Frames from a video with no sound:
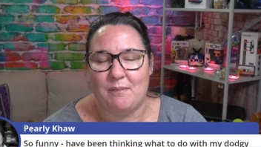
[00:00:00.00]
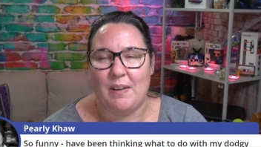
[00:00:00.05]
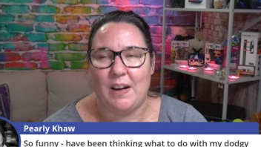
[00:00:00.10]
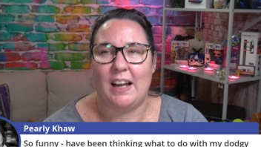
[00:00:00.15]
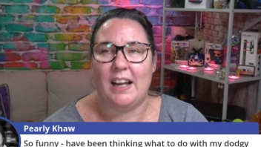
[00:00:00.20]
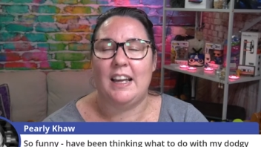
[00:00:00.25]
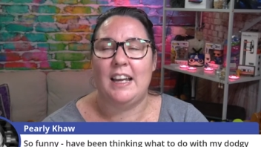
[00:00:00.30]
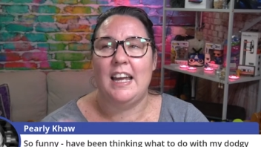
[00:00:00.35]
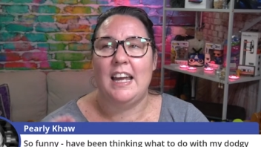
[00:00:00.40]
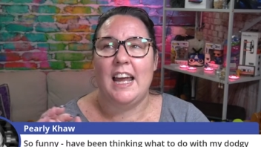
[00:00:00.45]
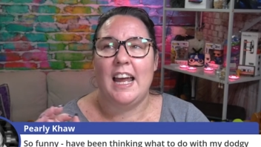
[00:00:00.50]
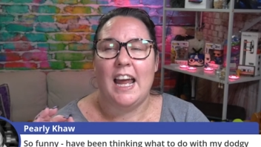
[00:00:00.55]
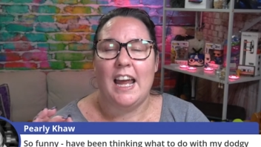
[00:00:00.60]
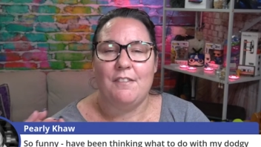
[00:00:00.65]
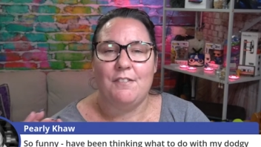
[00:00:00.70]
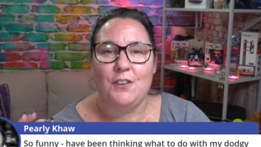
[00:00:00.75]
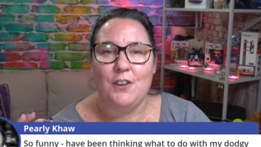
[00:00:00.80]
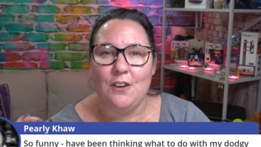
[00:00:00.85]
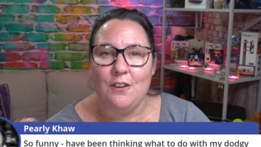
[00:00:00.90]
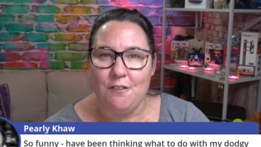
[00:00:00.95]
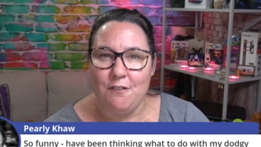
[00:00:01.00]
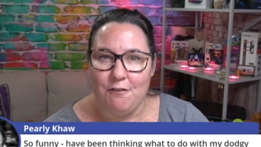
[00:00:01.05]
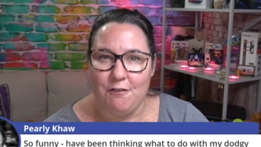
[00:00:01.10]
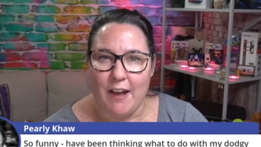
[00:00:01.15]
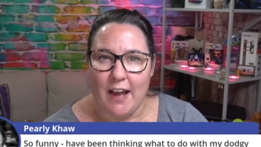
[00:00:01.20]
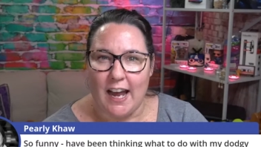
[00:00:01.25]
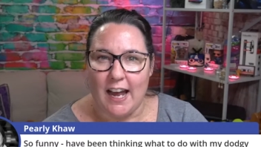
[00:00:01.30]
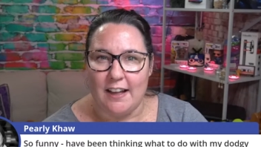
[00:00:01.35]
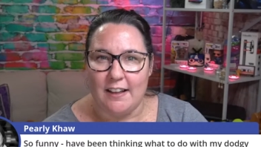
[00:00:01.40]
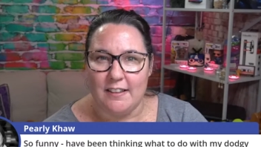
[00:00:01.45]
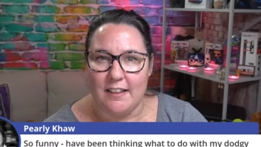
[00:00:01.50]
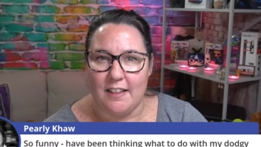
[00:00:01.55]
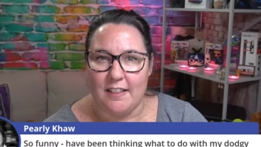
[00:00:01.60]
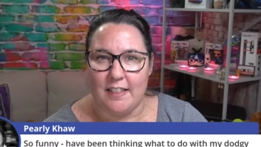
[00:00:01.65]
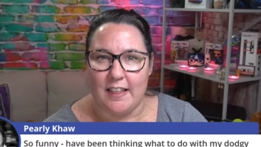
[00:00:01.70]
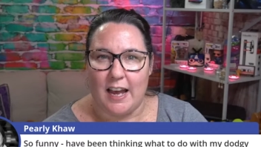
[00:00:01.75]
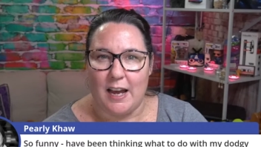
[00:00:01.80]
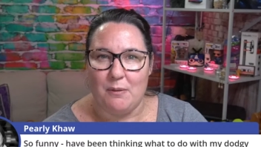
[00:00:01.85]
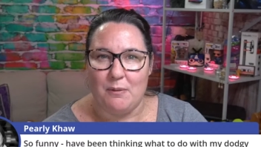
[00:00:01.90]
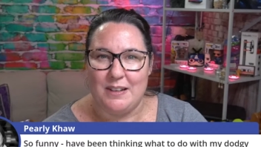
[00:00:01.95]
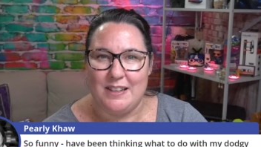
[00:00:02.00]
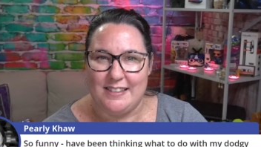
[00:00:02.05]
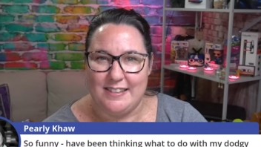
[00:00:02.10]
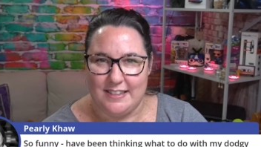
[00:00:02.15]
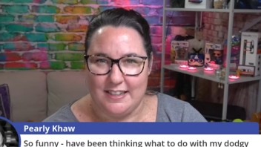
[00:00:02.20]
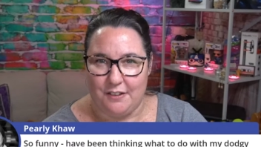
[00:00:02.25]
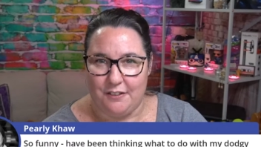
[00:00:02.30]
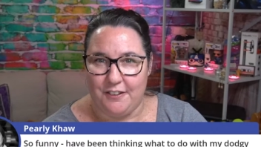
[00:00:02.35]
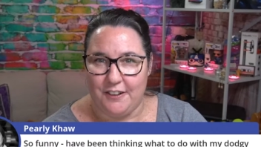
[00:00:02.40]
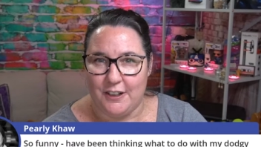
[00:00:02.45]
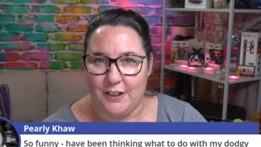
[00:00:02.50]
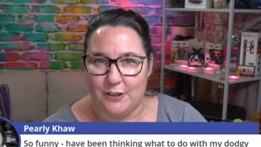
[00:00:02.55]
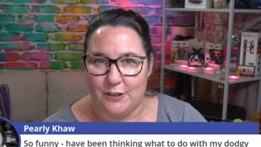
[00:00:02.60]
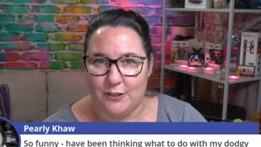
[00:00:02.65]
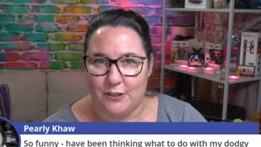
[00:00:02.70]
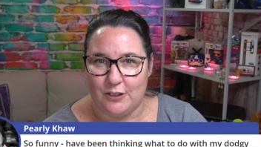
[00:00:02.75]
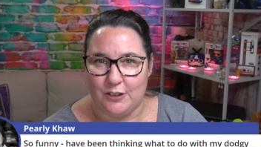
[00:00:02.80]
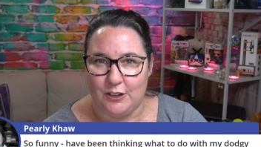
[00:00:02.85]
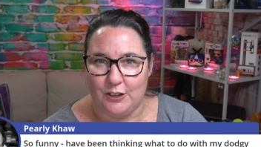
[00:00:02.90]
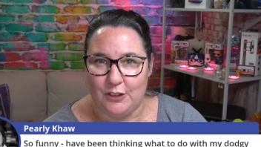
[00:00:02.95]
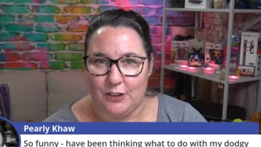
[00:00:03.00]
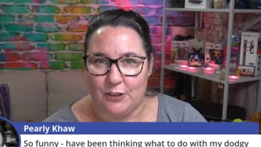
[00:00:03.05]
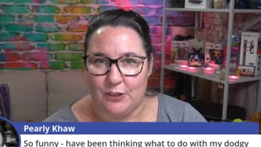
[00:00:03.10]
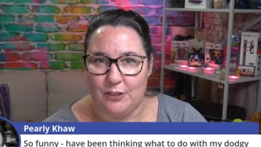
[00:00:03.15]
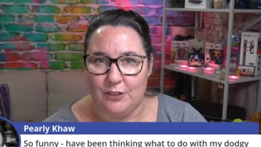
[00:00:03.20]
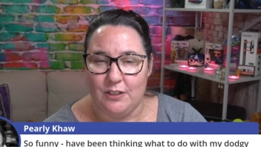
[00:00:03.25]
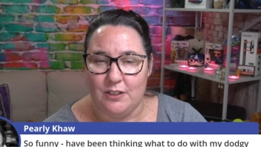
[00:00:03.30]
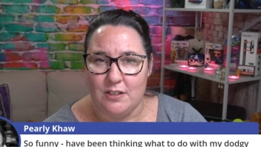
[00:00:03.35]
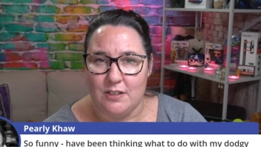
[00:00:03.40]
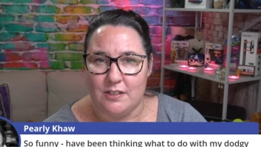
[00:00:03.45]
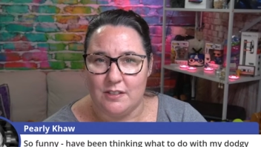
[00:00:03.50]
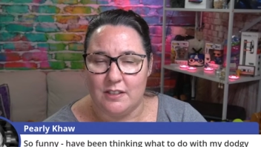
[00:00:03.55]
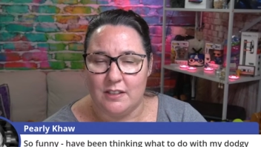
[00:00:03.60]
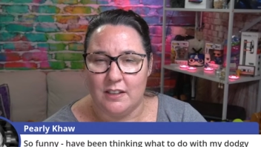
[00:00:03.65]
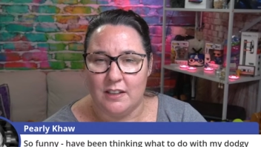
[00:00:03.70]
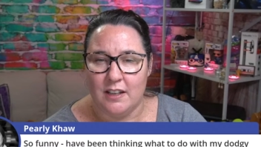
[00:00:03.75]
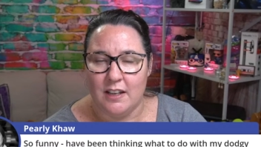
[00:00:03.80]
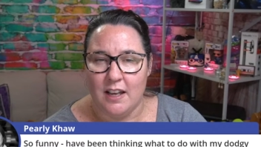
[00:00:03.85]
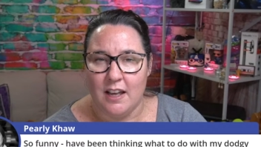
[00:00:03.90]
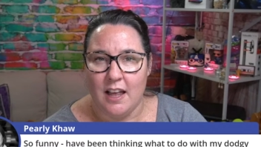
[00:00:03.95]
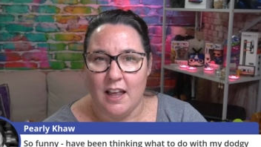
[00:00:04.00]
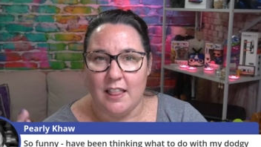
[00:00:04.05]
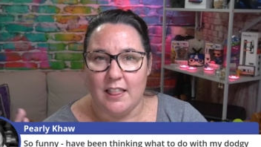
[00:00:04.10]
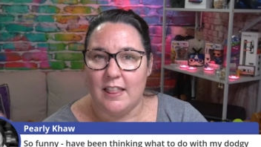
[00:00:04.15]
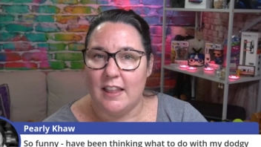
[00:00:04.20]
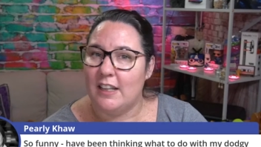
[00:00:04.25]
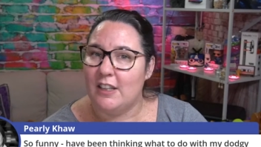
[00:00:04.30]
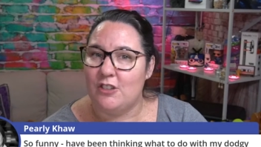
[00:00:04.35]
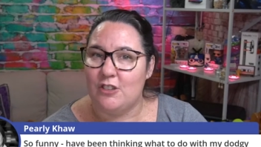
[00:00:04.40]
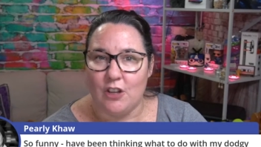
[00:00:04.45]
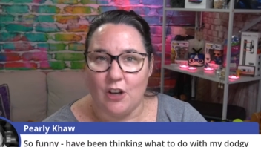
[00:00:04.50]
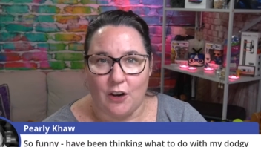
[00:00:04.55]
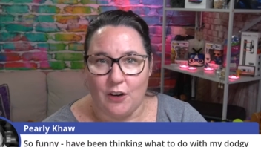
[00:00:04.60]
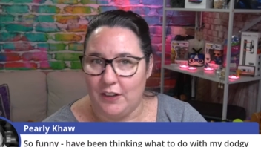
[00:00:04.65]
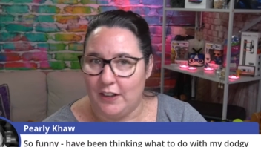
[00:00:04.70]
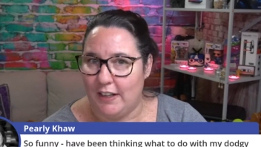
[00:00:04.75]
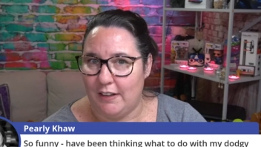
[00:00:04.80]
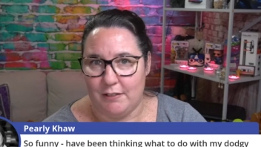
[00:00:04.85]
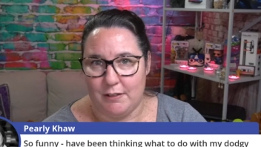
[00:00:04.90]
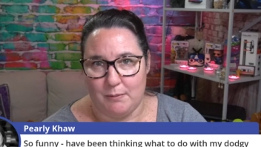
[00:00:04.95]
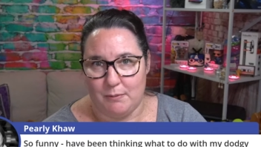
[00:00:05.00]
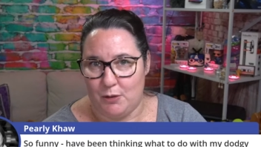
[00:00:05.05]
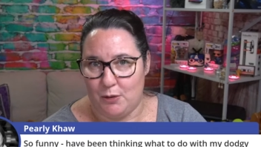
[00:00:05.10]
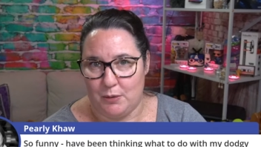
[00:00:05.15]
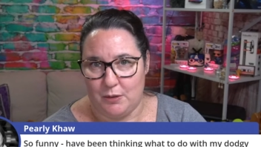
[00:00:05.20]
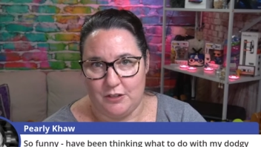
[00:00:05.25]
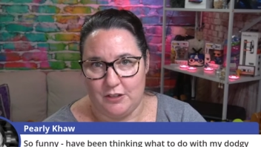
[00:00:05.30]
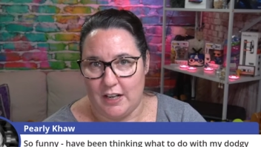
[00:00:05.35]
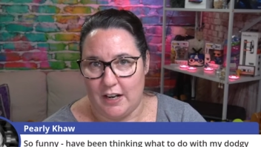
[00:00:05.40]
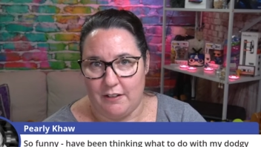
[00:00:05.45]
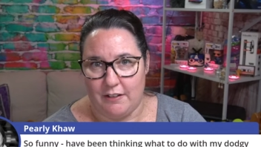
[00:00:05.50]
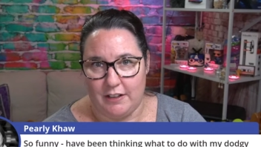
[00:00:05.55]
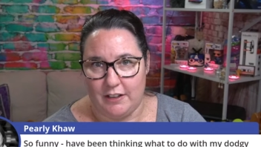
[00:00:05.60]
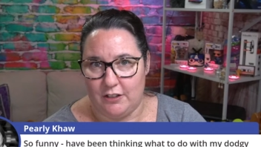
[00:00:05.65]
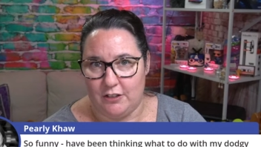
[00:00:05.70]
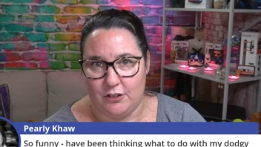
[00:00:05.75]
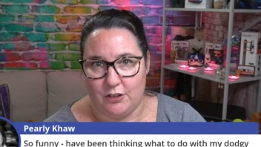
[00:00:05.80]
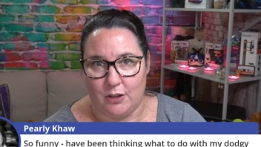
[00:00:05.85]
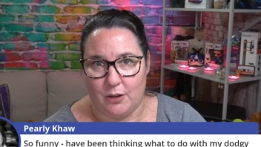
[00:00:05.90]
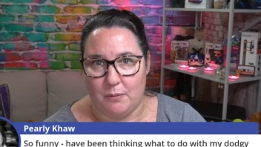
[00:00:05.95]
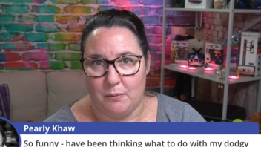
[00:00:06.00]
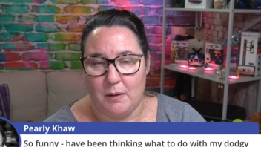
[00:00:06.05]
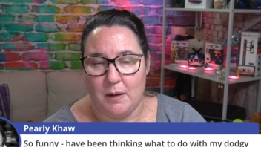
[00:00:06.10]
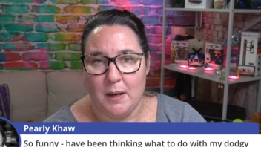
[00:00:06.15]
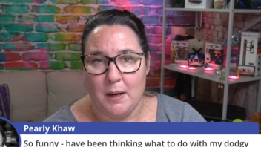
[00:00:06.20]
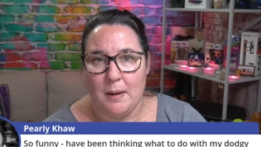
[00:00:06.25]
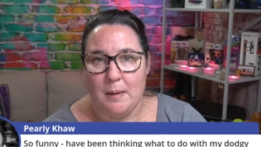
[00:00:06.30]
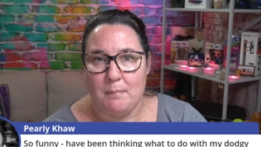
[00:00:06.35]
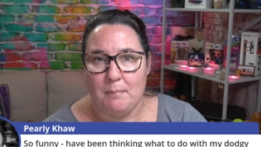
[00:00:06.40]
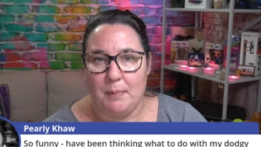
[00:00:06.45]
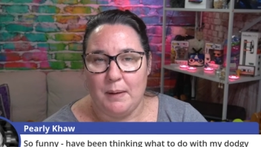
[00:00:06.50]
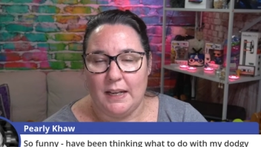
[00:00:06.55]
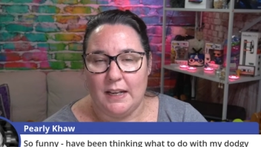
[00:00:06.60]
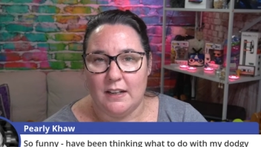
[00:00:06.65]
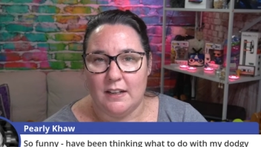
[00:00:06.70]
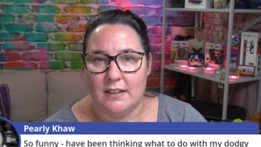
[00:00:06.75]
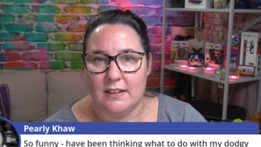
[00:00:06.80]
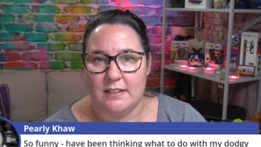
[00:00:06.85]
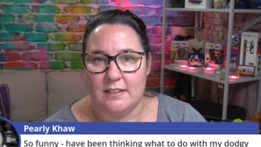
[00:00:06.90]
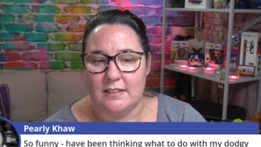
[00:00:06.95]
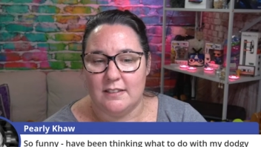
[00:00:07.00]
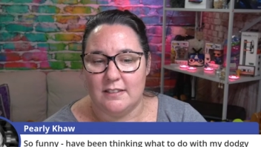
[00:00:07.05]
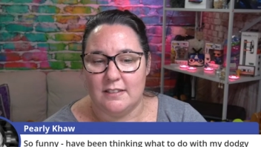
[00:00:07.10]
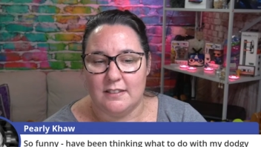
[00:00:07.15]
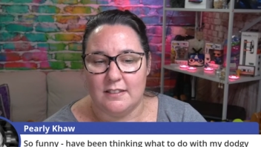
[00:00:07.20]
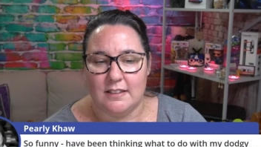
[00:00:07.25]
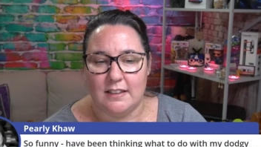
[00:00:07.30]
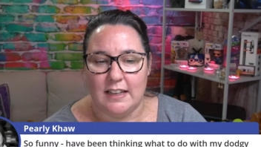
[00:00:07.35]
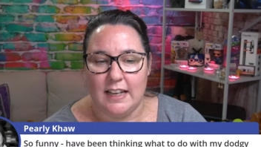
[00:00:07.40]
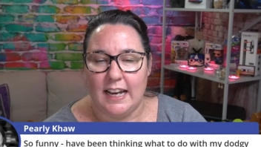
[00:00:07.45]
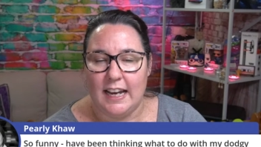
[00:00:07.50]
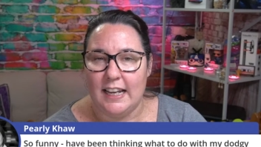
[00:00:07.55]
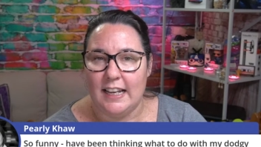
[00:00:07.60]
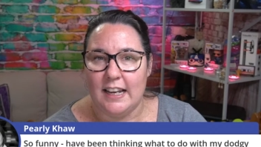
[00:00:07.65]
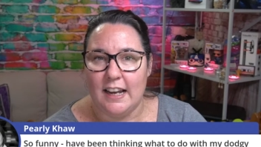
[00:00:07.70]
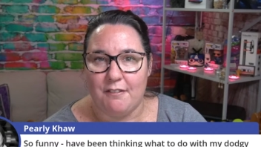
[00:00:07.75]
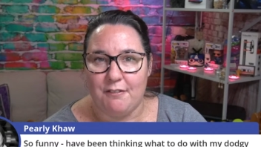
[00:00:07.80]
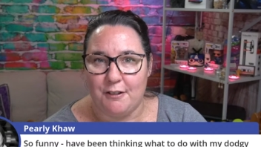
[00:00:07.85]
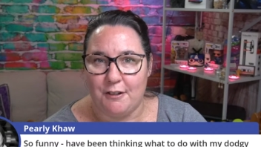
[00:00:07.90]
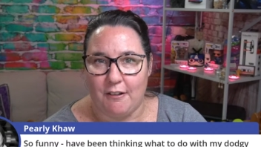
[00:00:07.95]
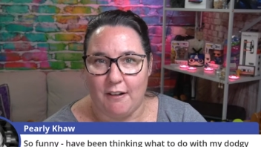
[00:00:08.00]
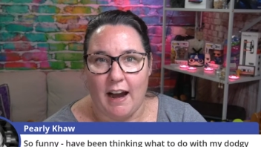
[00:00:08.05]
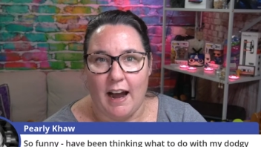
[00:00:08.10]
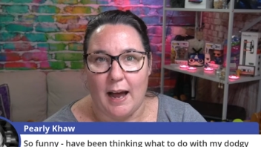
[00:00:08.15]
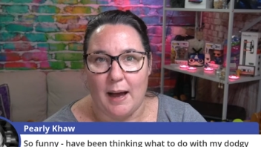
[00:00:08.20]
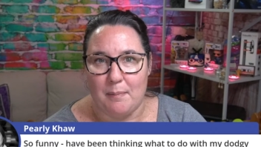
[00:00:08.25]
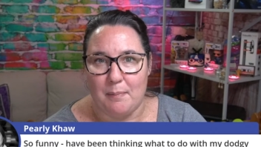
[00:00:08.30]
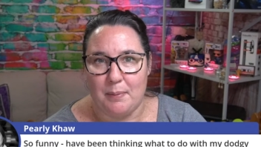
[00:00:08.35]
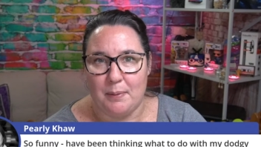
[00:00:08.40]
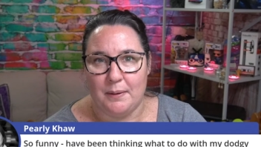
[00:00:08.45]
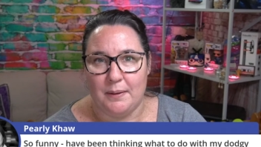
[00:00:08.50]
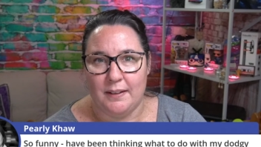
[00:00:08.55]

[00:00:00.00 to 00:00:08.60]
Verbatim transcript: But if you found that they were difficult to use, then don't give them to a charity shop because they get enough crap.